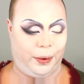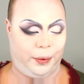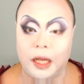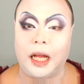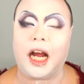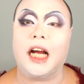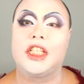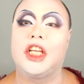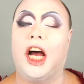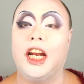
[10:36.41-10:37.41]
Like, I
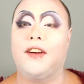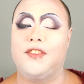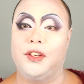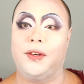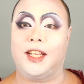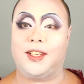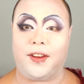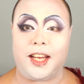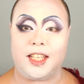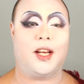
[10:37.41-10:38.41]
started off doing this
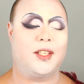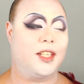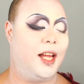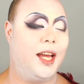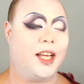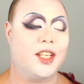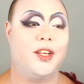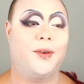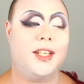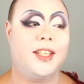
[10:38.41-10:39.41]
face. I was just like,
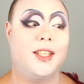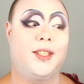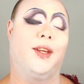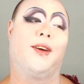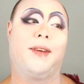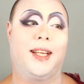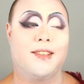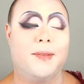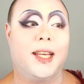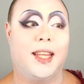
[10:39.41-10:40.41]
she was so mean
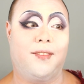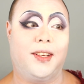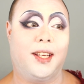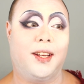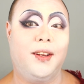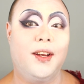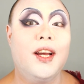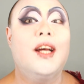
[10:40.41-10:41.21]
to me in that video.